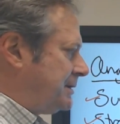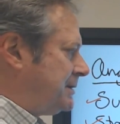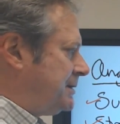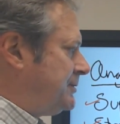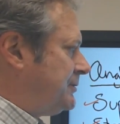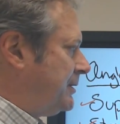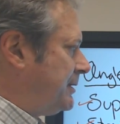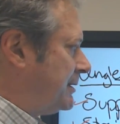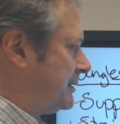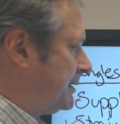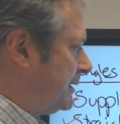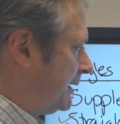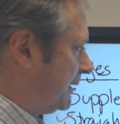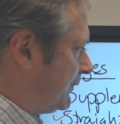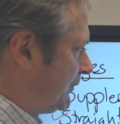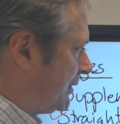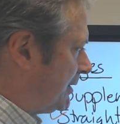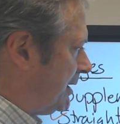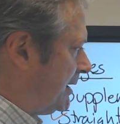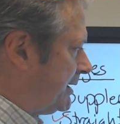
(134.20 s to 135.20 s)
other things
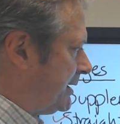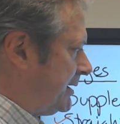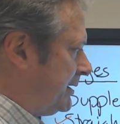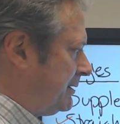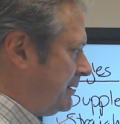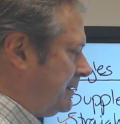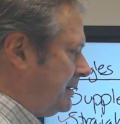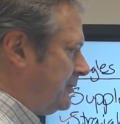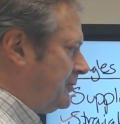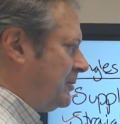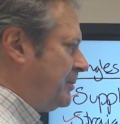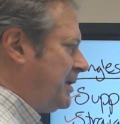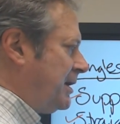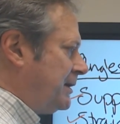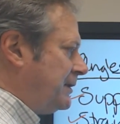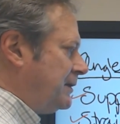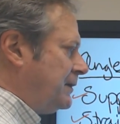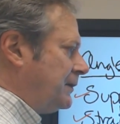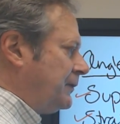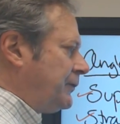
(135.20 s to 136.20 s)
I'd like you to know
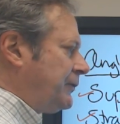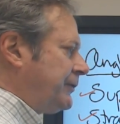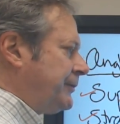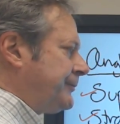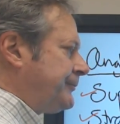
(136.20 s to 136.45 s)
about this.